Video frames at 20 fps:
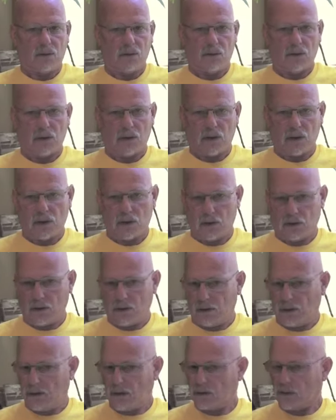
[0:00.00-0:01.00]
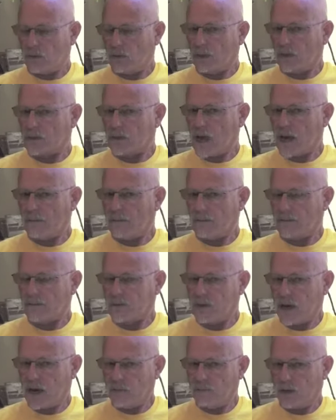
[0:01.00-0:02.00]
during the time of
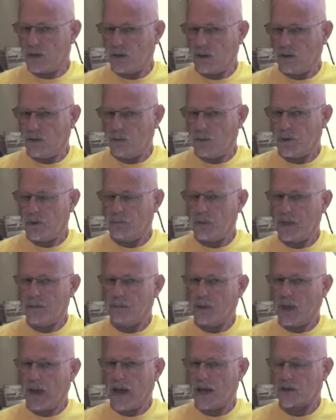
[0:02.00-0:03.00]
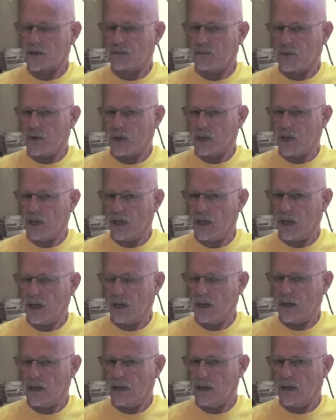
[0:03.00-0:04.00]
Samuel, when the people asked for a king,
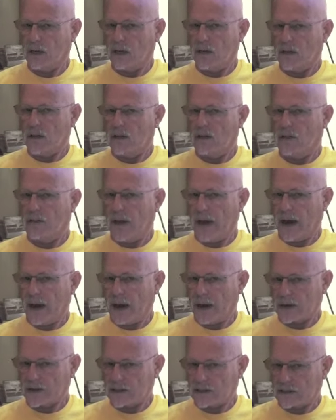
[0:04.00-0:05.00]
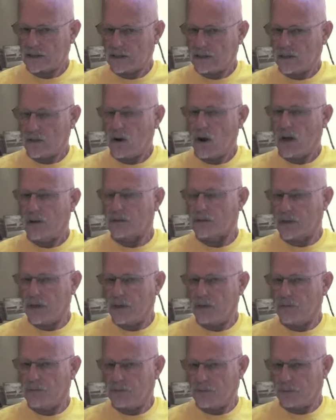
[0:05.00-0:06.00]
that God
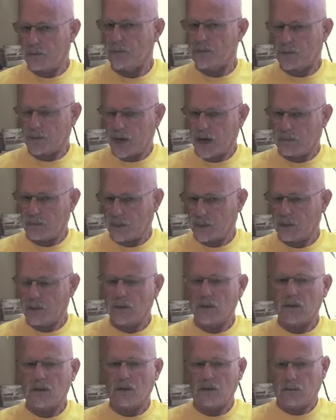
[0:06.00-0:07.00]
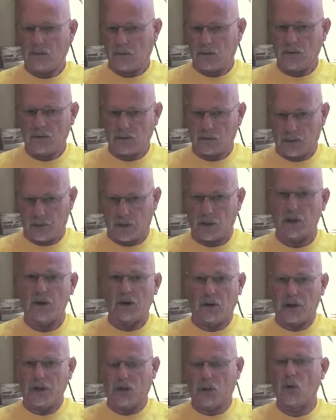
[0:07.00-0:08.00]
said through Samuel,
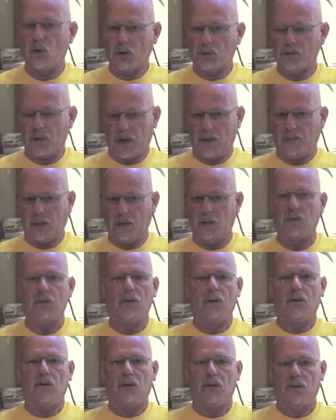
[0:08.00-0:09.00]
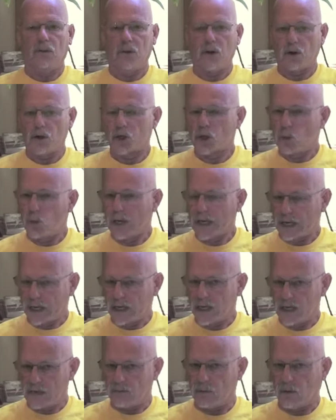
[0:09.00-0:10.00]
clearly told Samuel, they're doing an
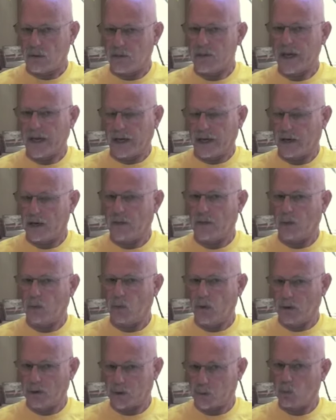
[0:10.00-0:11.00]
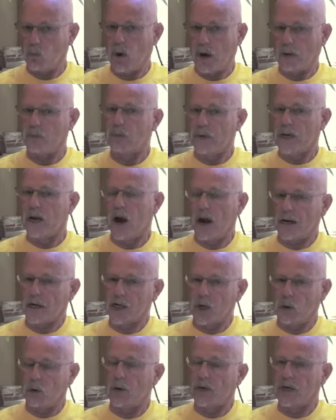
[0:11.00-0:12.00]
evil thing. In other words, what we got
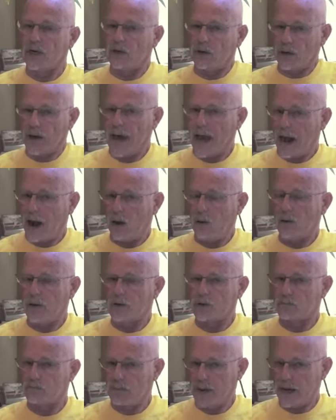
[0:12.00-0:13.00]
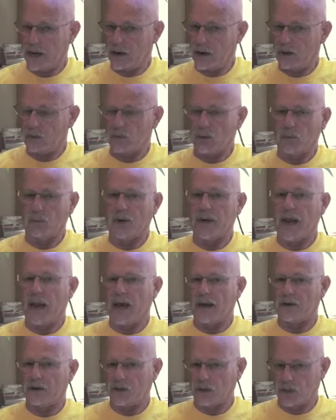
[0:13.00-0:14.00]
going here now is better when we
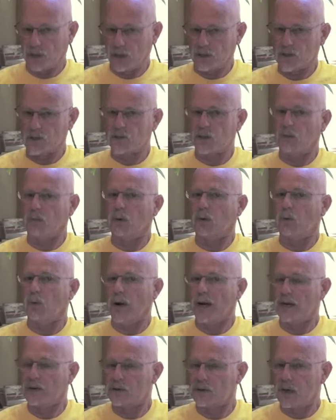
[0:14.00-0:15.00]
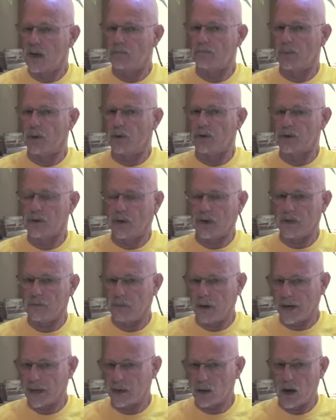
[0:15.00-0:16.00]
had judges that were raised up personally
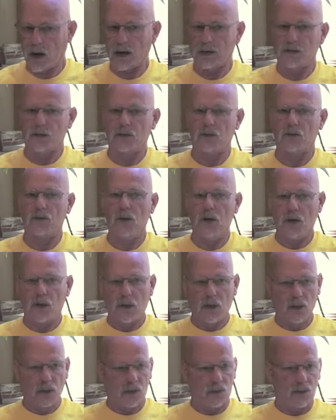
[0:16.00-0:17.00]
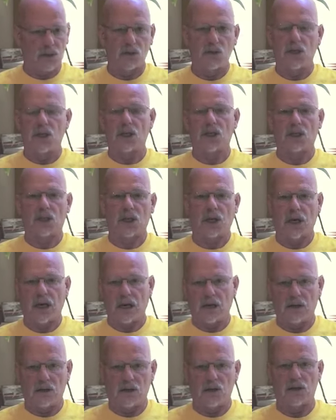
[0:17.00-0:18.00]
by God to
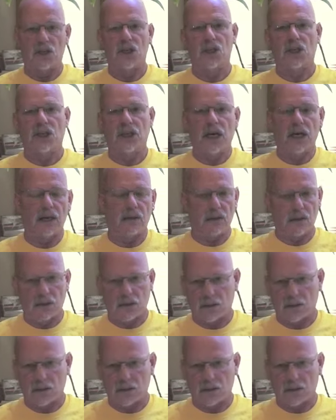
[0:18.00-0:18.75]
judiciate